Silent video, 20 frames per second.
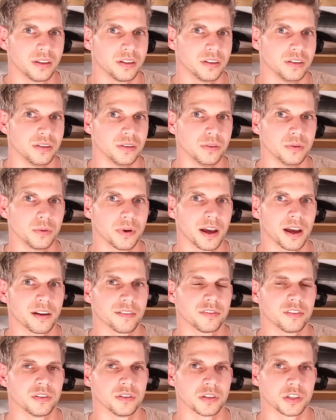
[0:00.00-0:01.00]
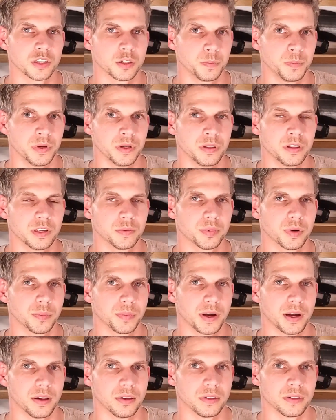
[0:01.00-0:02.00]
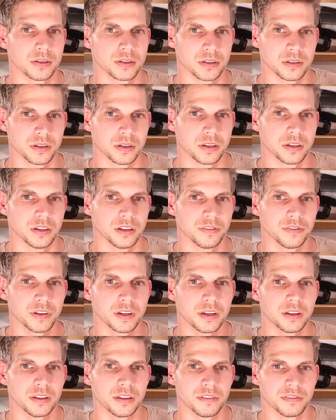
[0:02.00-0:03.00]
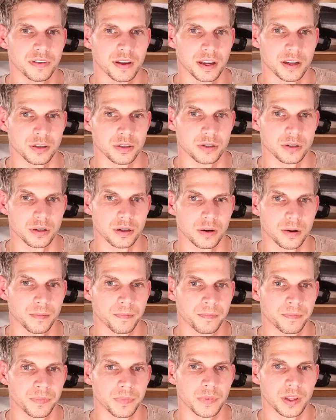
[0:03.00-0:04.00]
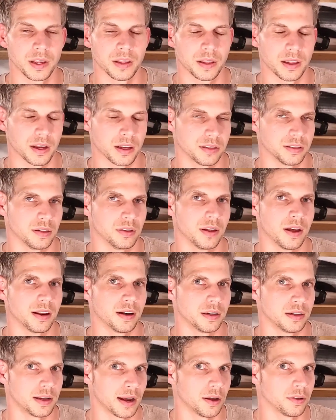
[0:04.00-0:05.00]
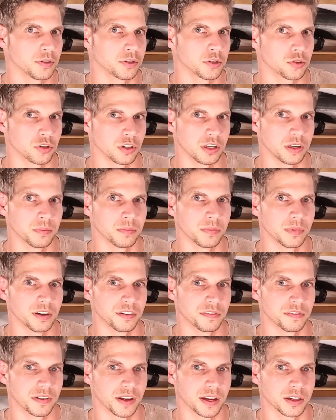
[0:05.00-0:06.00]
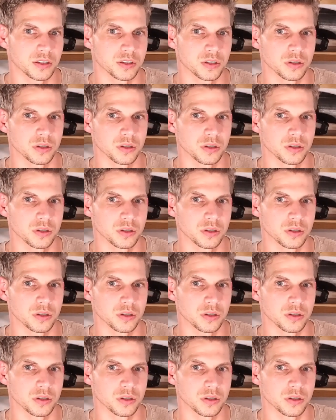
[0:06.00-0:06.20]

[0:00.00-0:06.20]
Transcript: You have to spin the propeller significantly faster, and that has a lot of downstream effects.